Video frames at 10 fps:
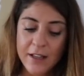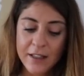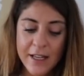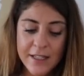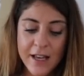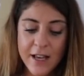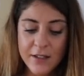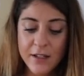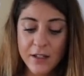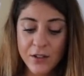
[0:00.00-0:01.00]
less
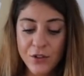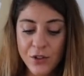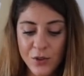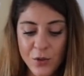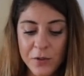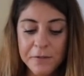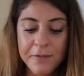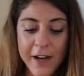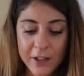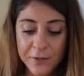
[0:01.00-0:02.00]
hesitant to
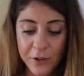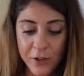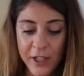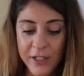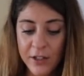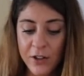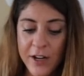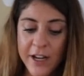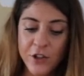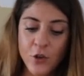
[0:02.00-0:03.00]
fight for it all
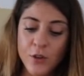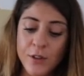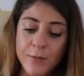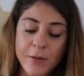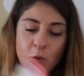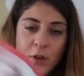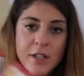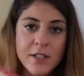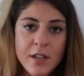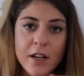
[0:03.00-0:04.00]
right you with
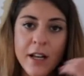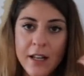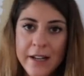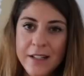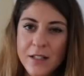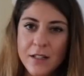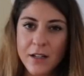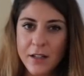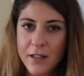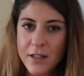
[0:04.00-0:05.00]
the sun i like the
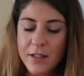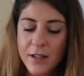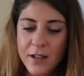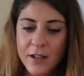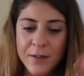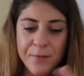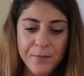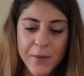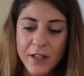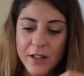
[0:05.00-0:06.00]
sun in this
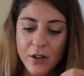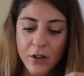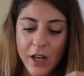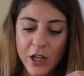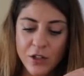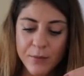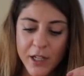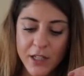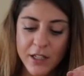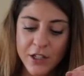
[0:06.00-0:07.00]
um, in this occasion
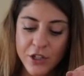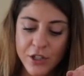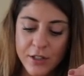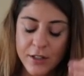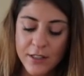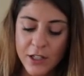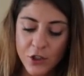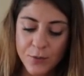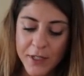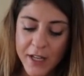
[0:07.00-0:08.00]
because it just
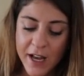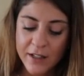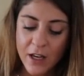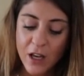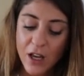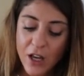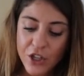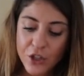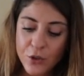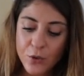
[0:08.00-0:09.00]
tells me that
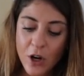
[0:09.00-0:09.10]
you